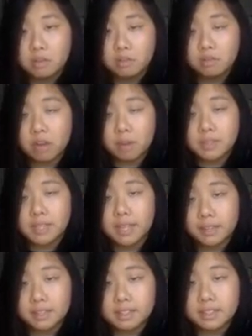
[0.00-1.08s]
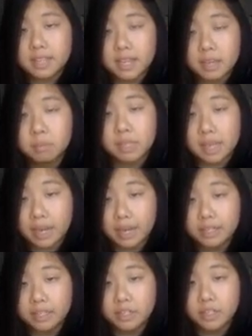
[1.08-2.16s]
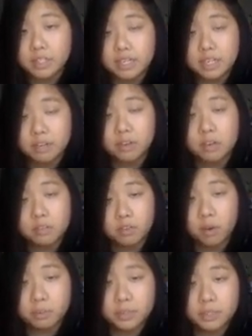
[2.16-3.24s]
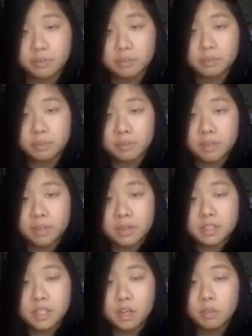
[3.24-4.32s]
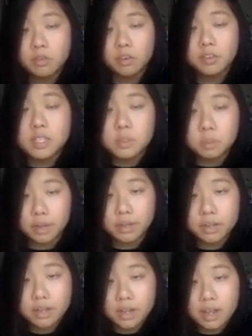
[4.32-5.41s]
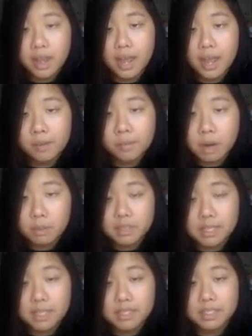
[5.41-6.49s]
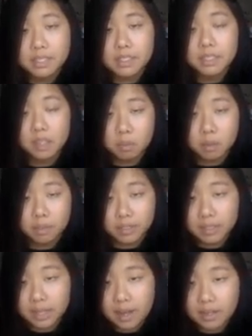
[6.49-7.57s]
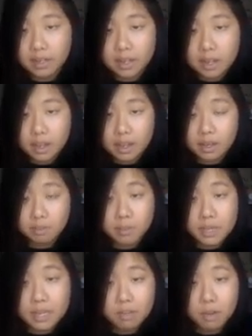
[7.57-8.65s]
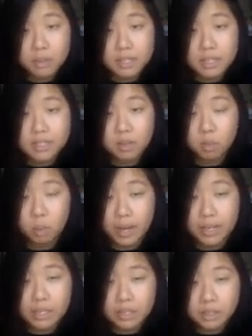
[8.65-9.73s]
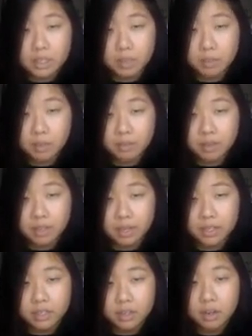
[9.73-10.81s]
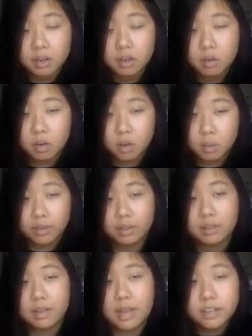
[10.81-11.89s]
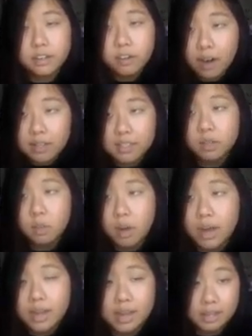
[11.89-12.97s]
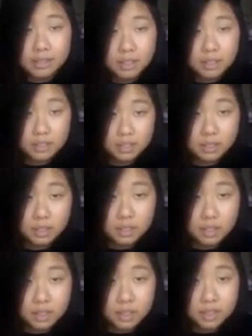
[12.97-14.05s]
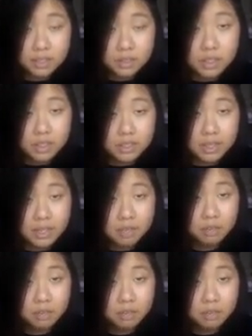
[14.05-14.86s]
representing the same line, just in different forms. So for this one, m represents the slope of the line, and b represents the y-intercept of the line, or where the line crosses the y-axis. So just as a